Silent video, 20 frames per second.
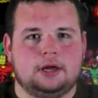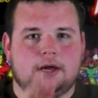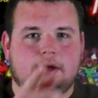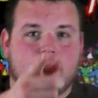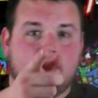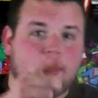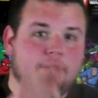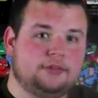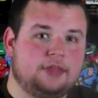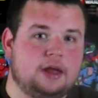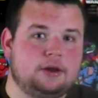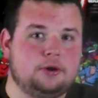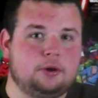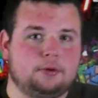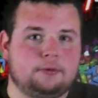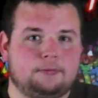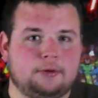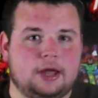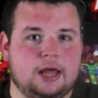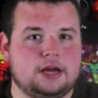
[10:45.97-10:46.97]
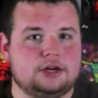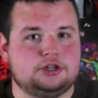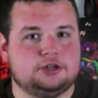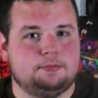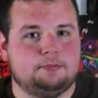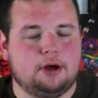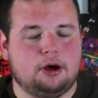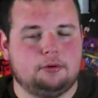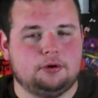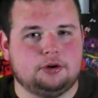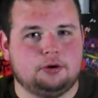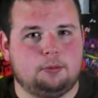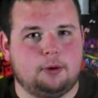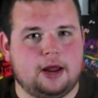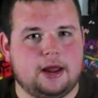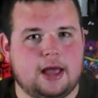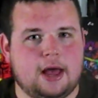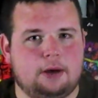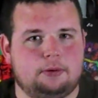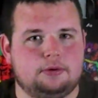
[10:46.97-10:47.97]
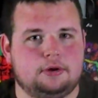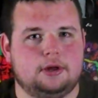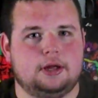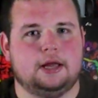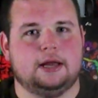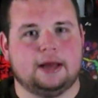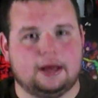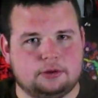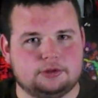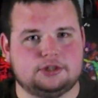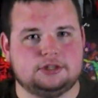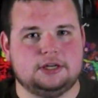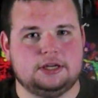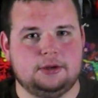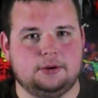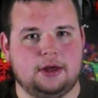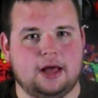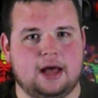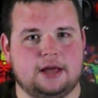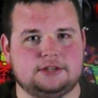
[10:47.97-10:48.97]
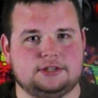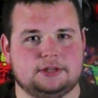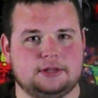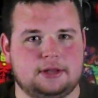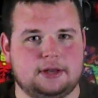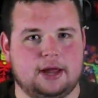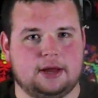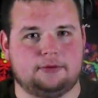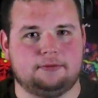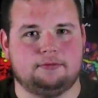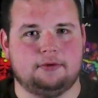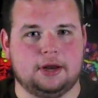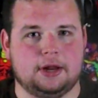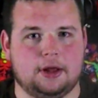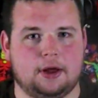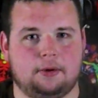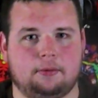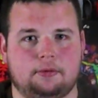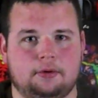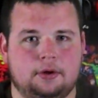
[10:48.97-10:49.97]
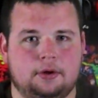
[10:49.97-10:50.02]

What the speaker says: Click that notification bell on your way out. And I'll see you guys in the next video.